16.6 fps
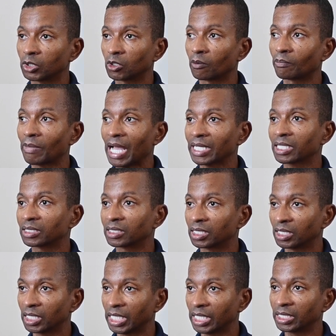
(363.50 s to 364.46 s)
you know, back in
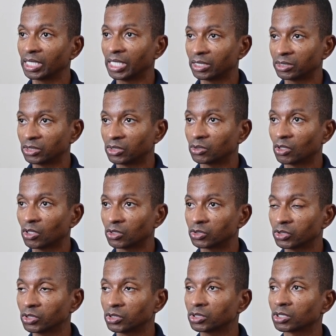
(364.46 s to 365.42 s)
the late
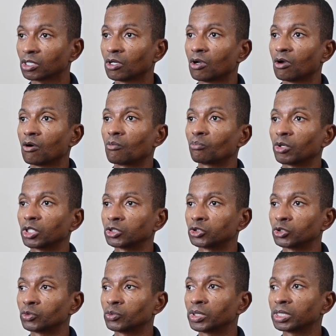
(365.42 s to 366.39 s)
1800s, but
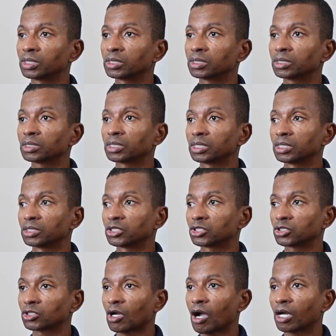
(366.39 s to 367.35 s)
during the
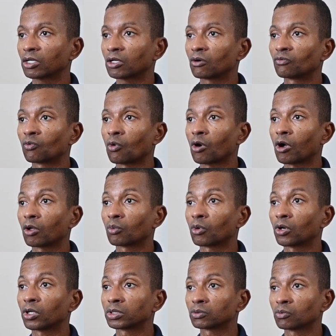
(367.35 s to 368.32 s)
start of World
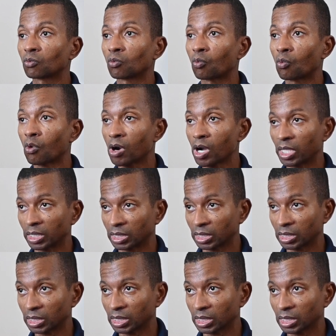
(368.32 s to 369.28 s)
War I,
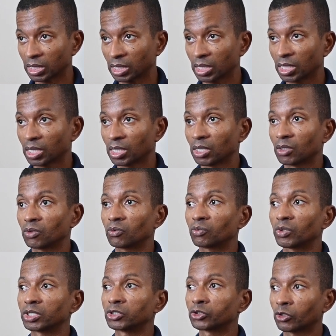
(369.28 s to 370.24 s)

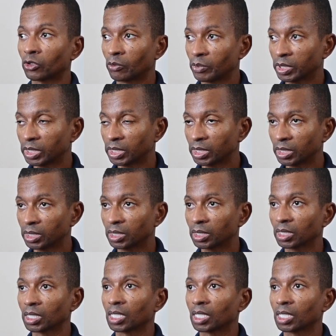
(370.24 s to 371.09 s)
with Germany